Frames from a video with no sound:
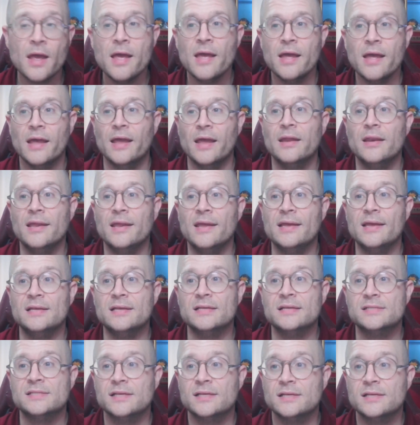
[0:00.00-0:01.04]
It is
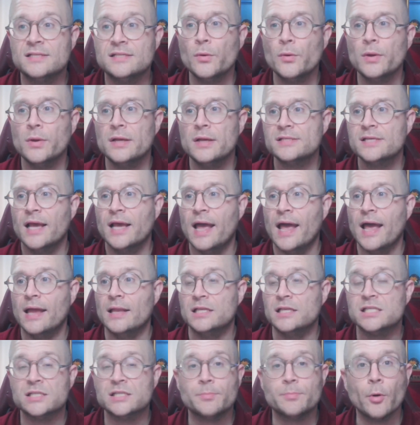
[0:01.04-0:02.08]
serious and
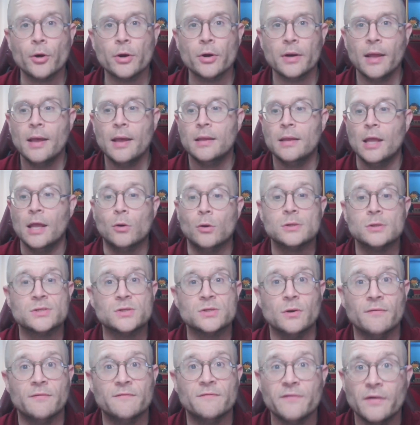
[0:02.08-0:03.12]
smart, yet also
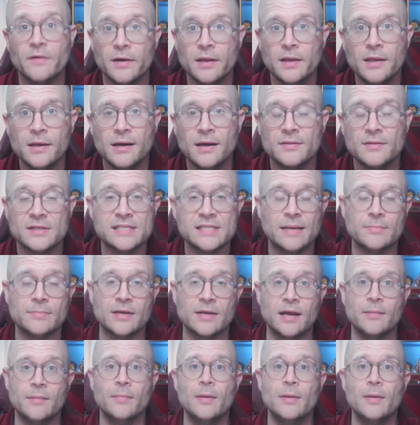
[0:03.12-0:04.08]
funny at the same time.